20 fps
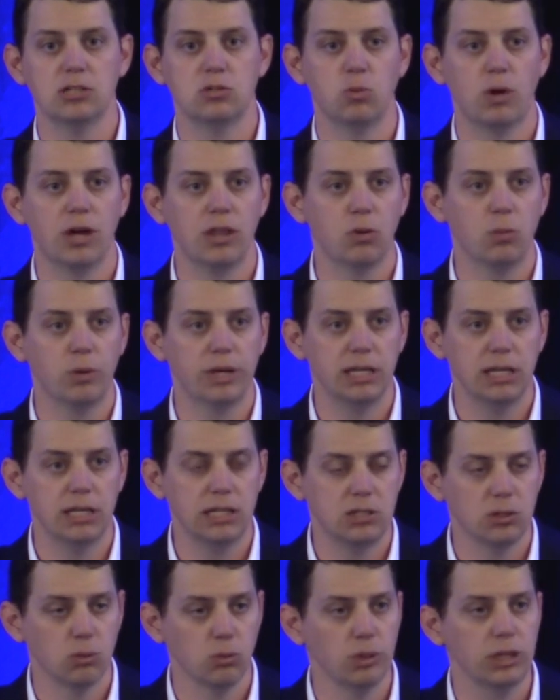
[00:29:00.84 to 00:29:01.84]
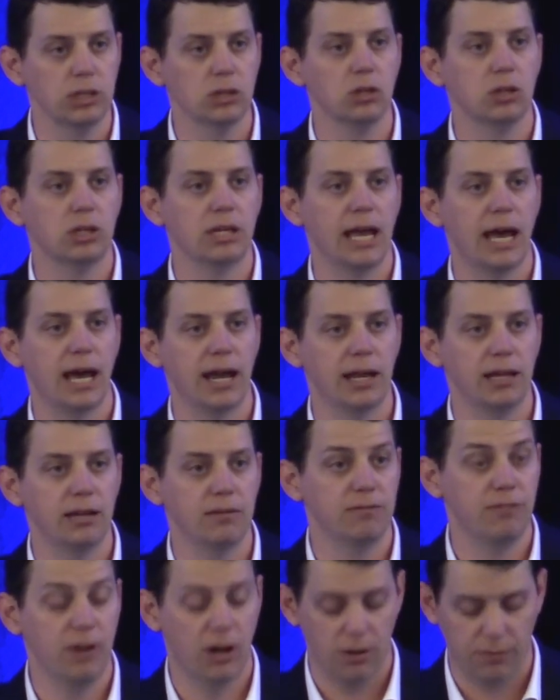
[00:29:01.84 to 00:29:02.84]
whether we need to relook at it
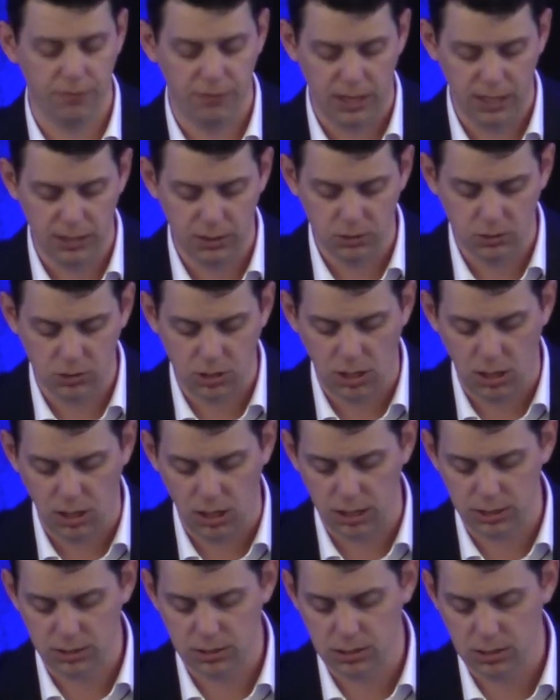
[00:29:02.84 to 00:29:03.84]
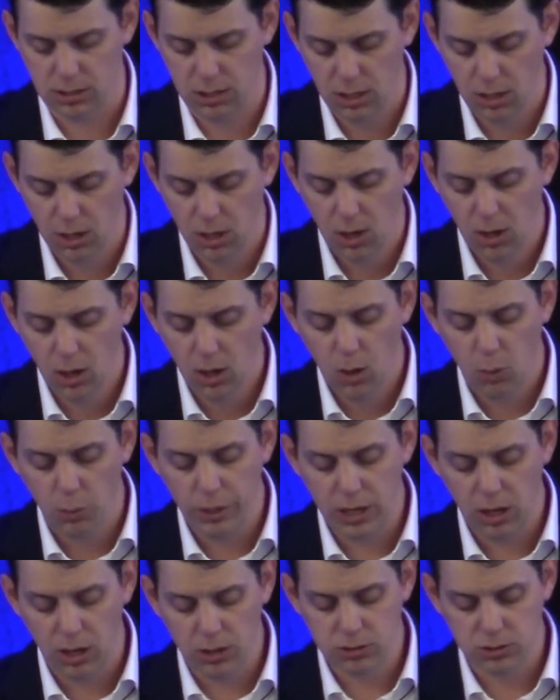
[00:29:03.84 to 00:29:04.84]
and verify those costs.
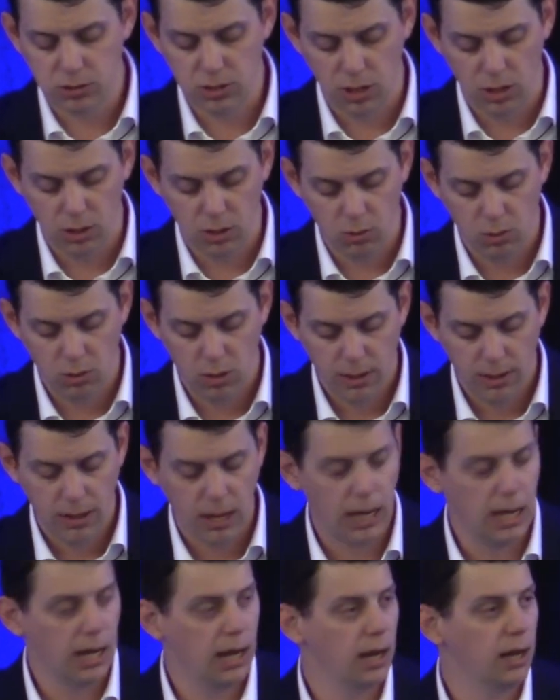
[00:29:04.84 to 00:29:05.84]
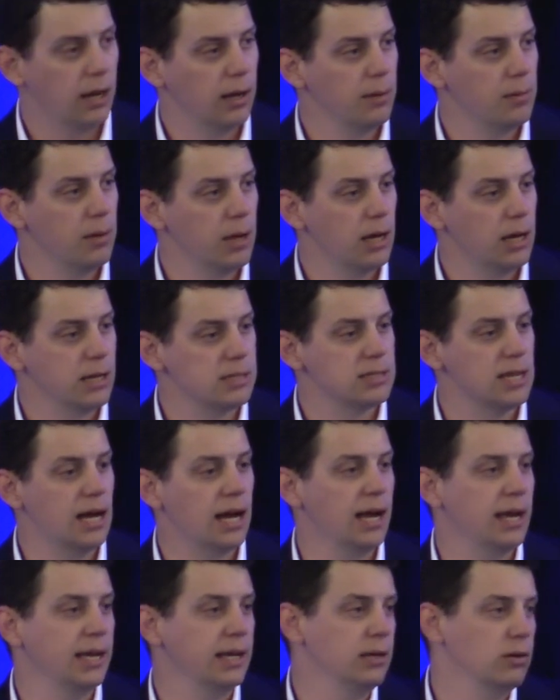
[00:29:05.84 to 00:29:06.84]
We also
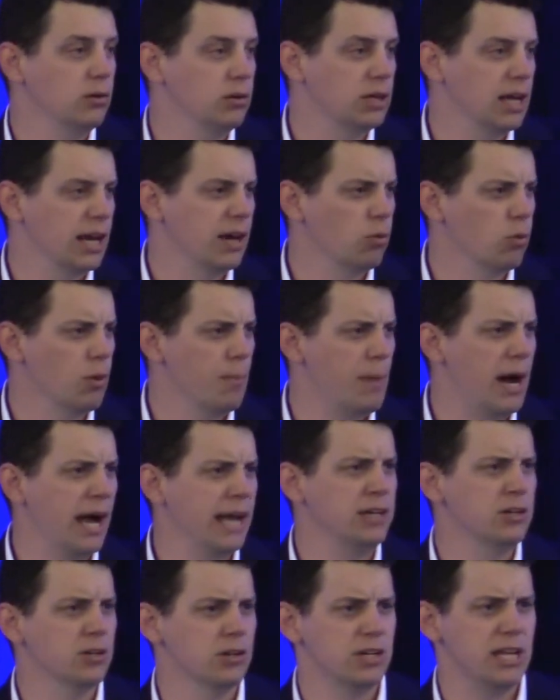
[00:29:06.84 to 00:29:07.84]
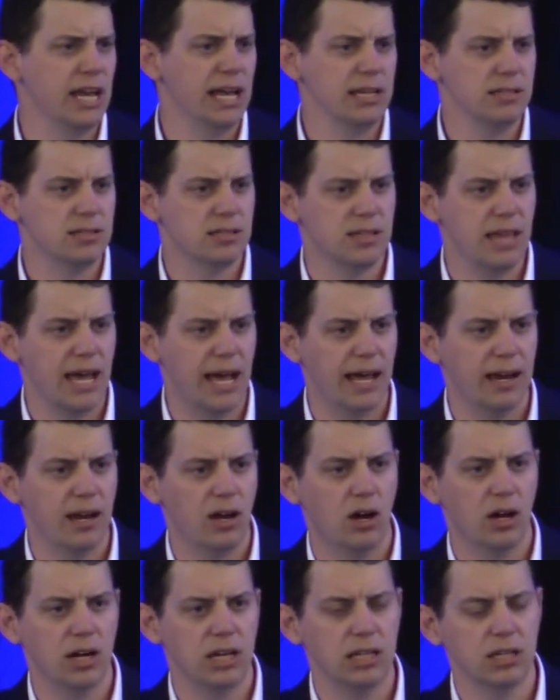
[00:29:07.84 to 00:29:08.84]
assign kind of reminder dates that
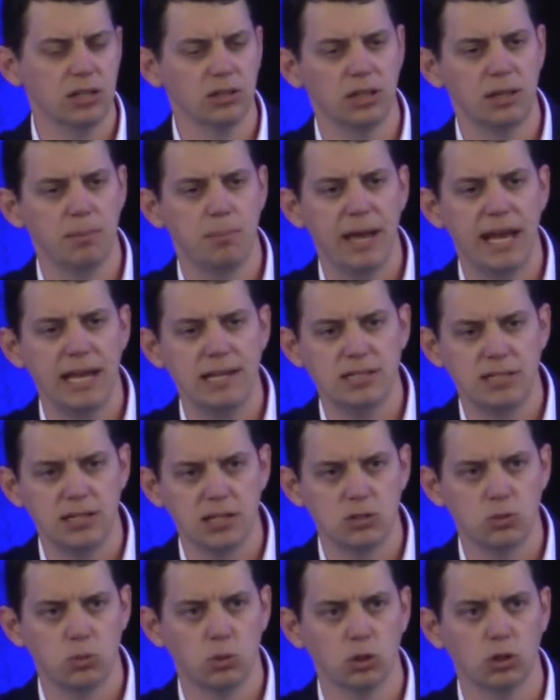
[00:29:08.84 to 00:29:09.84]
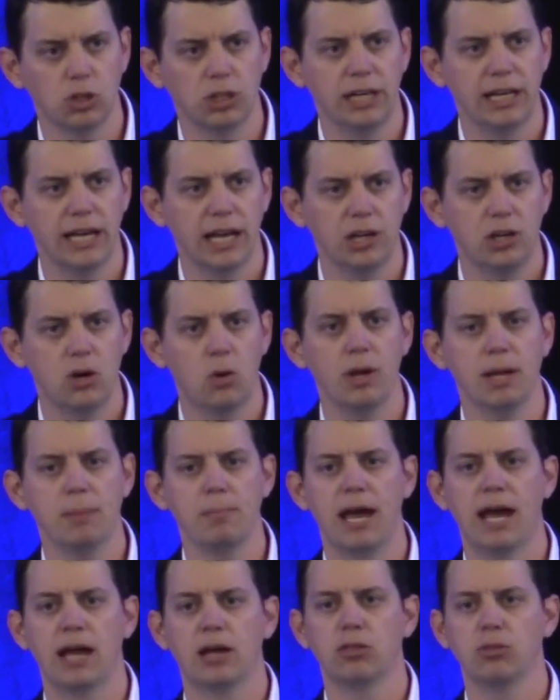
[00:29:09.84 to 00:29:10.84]
on a yearly basis, we're looking at going
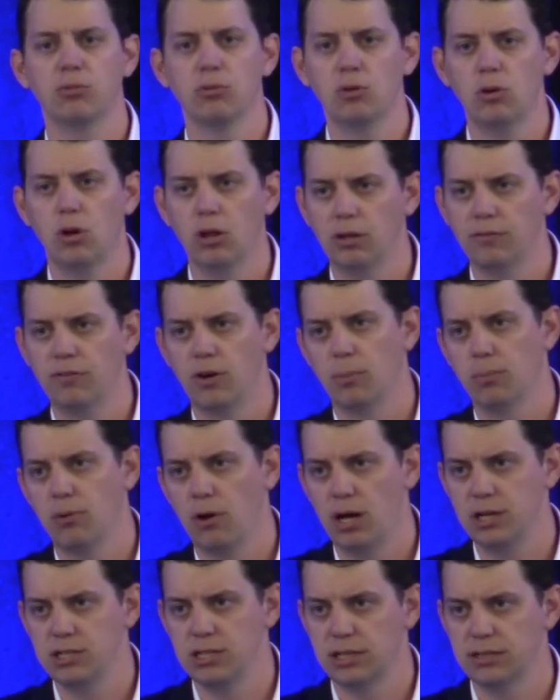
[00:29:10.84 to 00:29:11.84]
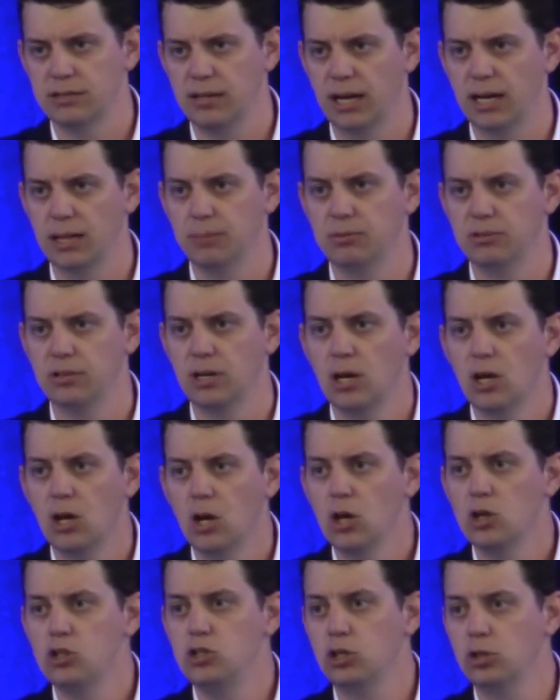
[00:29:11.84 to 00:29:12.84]
back through all of our project types
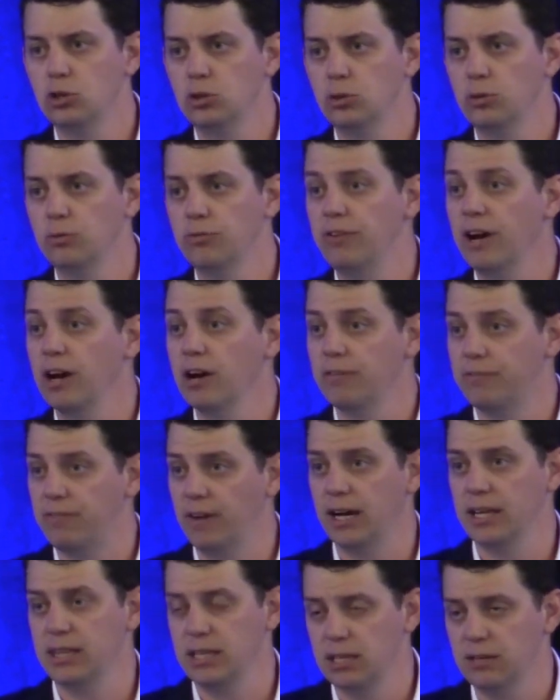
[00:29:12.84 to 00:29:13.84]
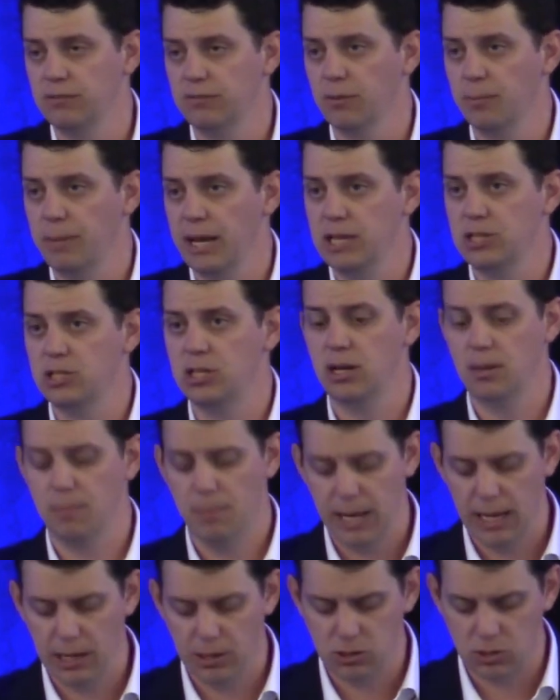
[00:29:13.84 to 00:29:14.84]
to verify the information and
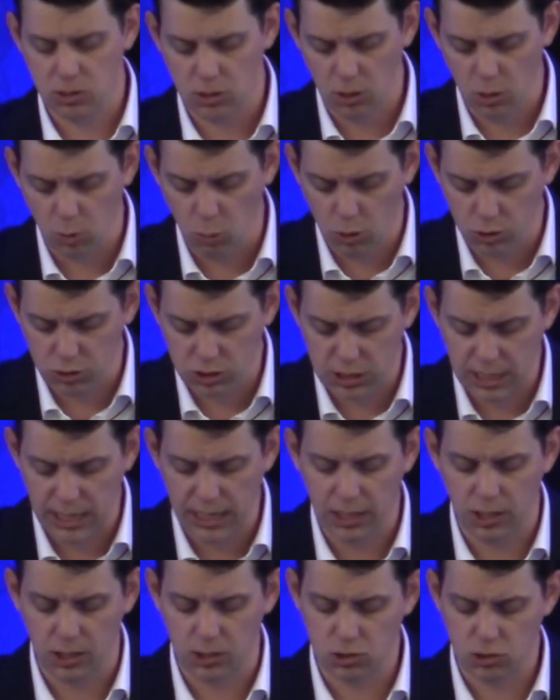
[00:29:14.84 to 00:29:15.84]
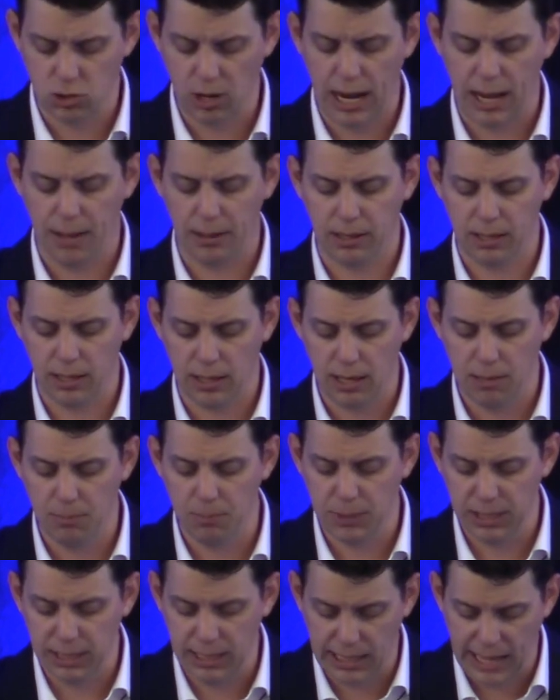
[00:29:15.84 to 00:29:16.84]
make sure we're staying on track and
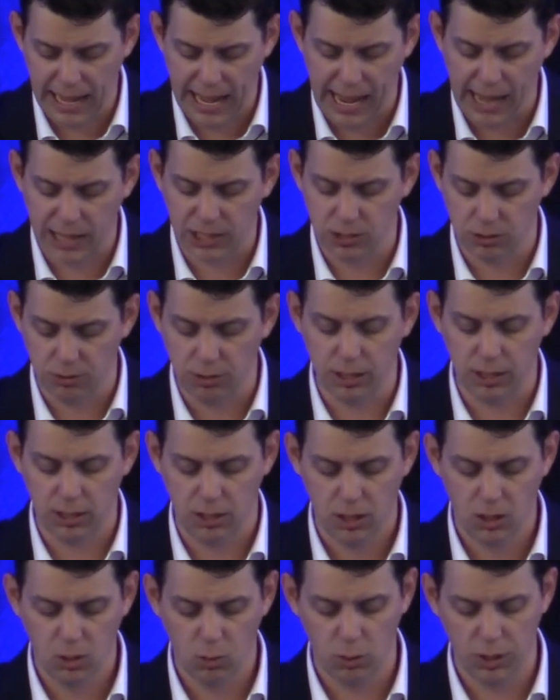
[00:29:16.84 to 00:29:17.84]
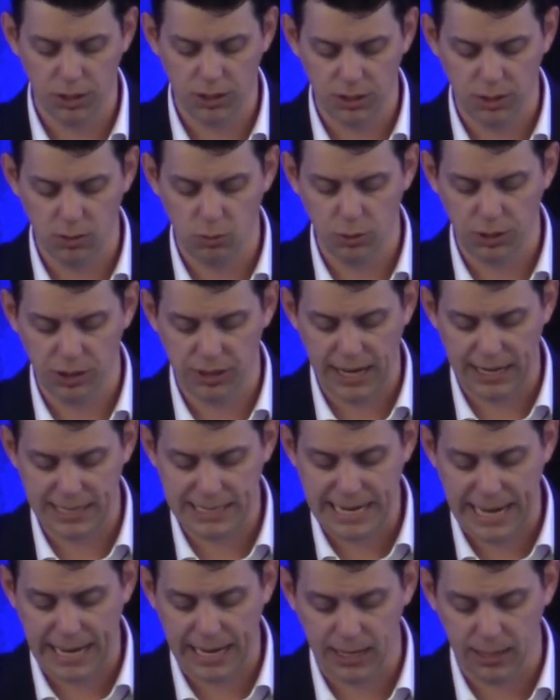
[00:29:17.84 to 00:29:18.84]
being accurate with that
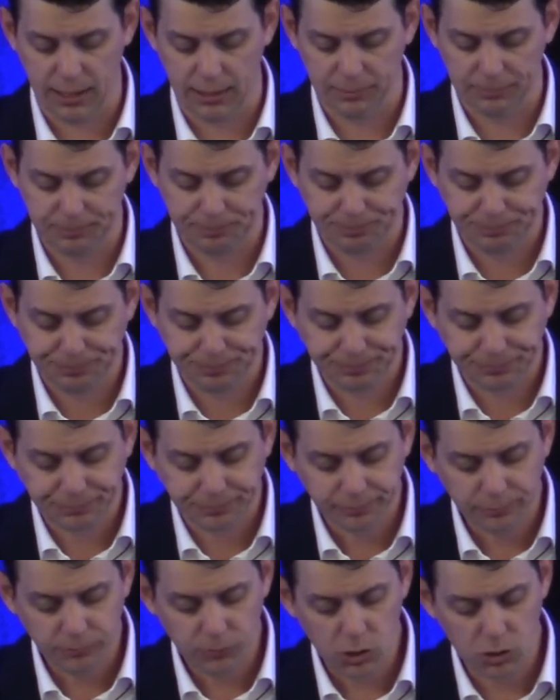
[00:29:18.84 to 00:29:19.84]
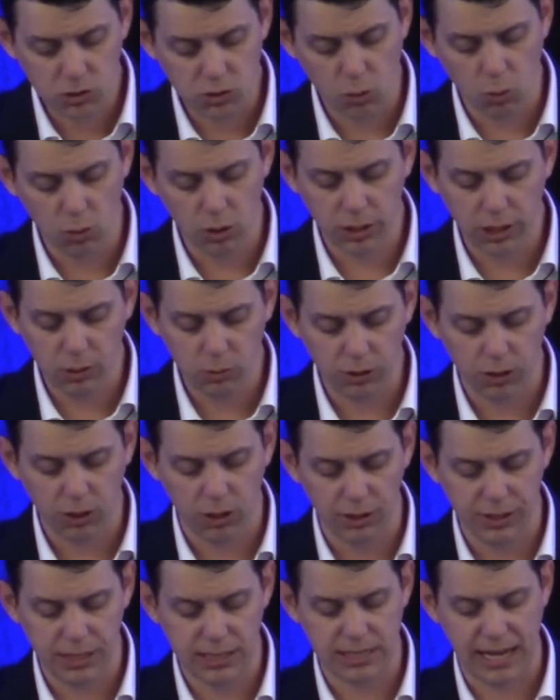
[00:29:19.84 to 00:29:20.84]
data. So working with
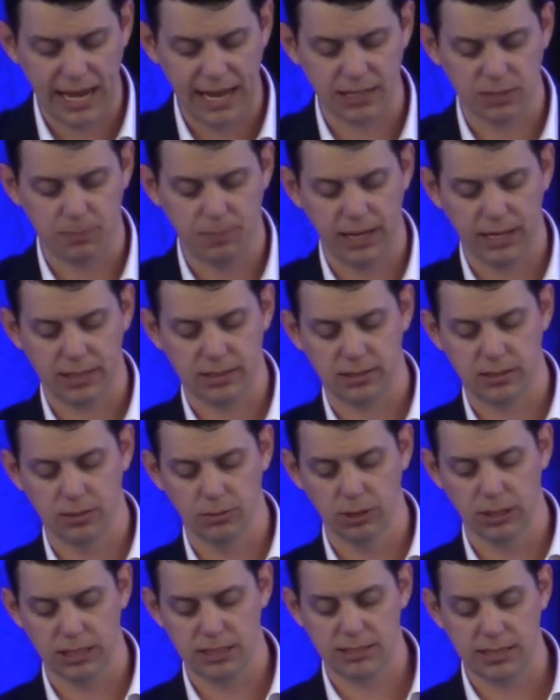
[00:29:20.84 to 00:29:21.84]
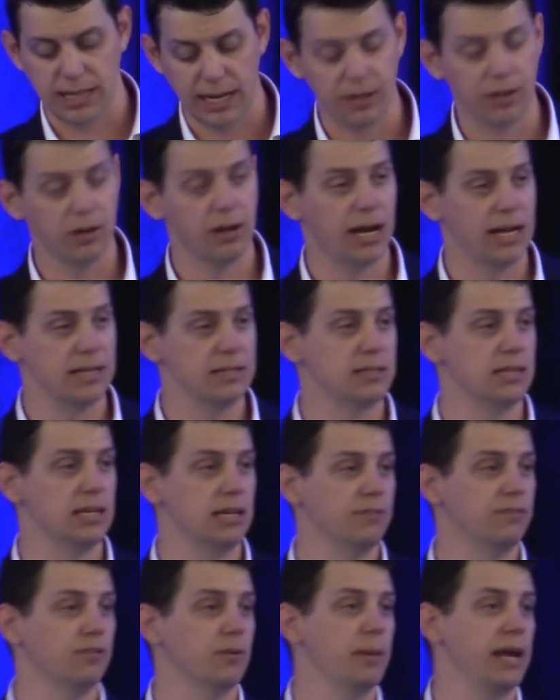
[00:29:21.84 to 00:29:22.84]
all these aspects to really standardize the
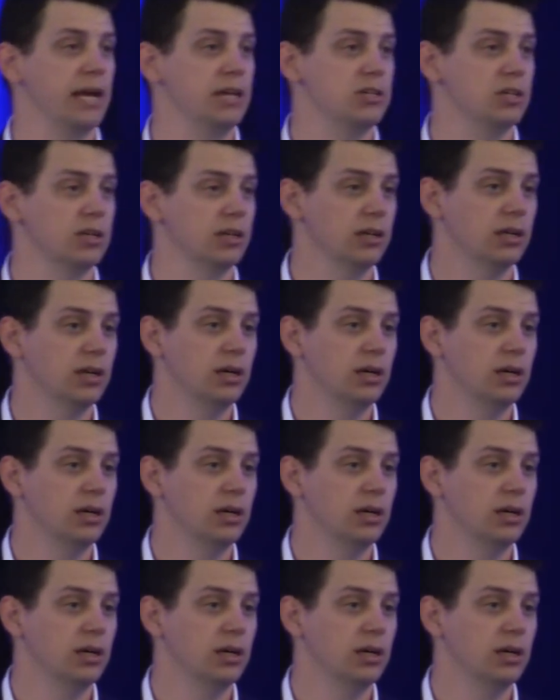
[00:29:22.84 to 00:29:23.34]
information